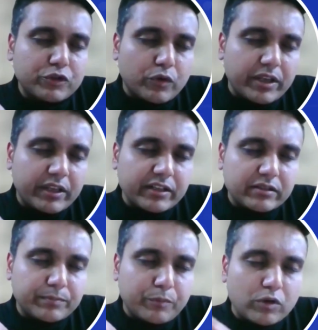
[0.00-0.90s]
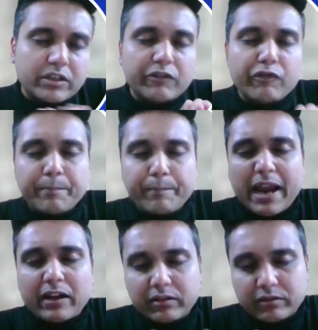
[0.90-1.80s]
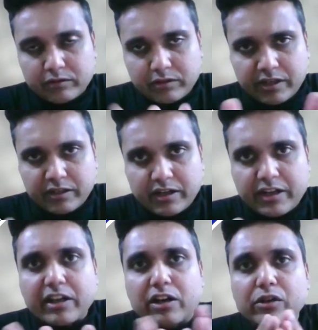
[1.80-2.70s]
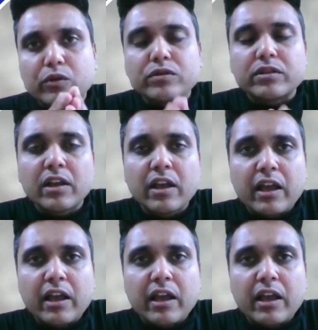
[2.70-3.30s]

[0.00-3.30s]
showing its positive impact in clinical use.